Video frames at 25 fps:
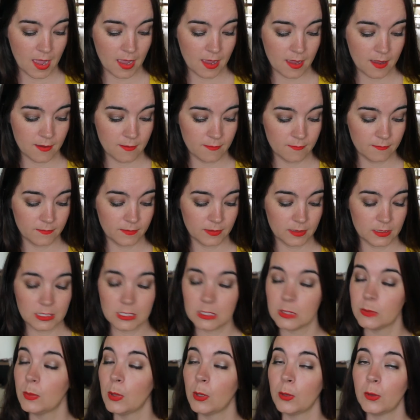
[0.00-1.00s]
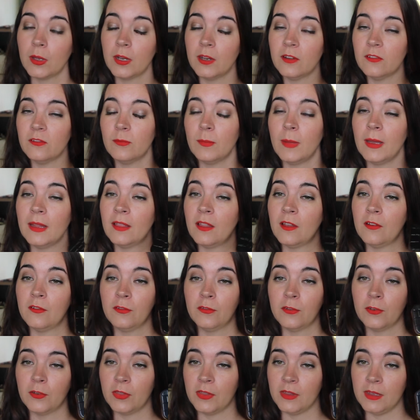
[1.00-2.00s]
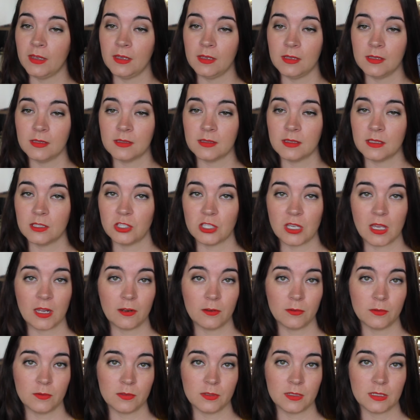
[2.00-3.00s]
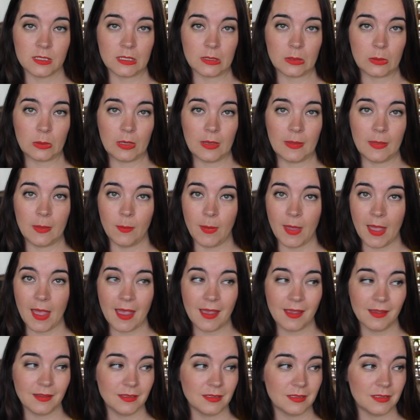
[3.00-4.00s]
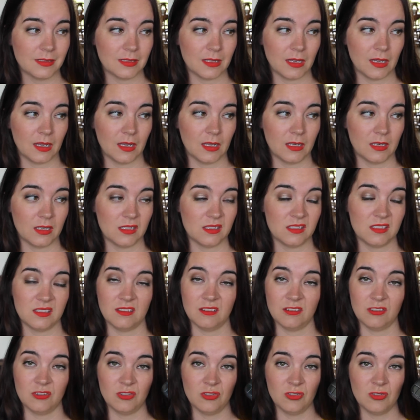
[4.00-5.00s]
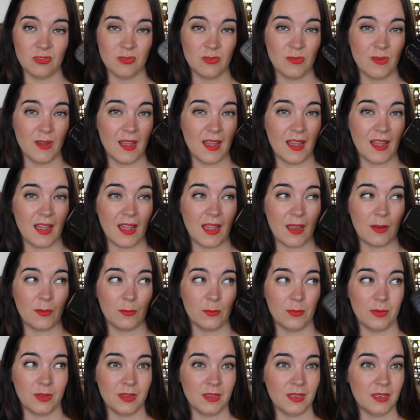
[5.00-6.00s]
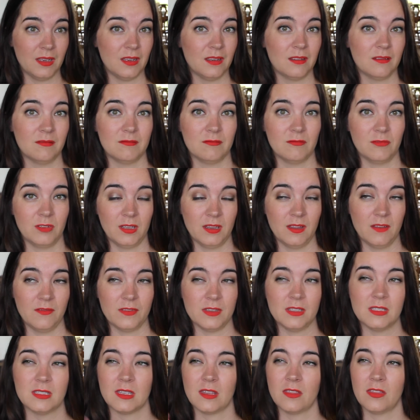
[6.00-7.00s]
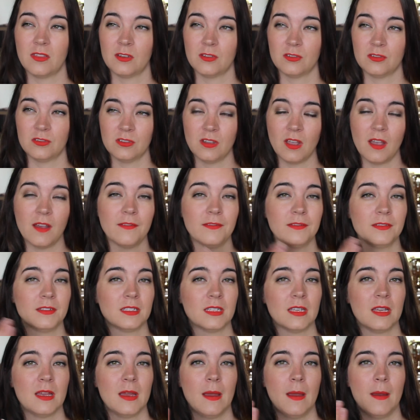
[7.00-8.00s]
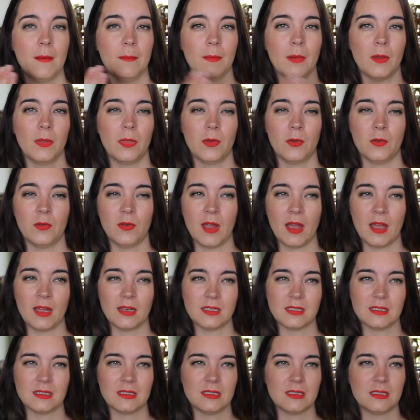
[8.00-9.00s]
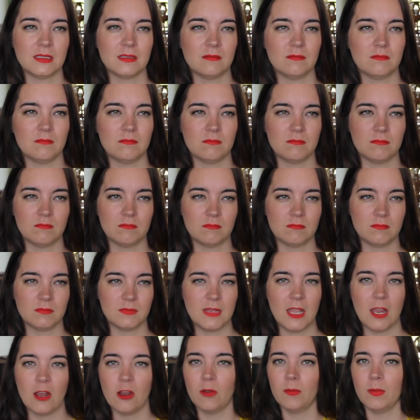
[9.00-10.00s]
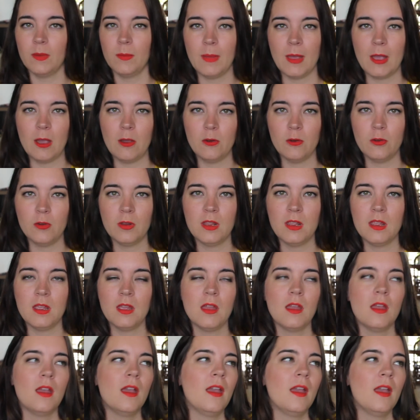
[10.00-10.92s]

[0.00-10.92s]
I've spoken of my love for these shadows in the past and it's still true. I really, really love these. They're soft, but they're not terribly powdery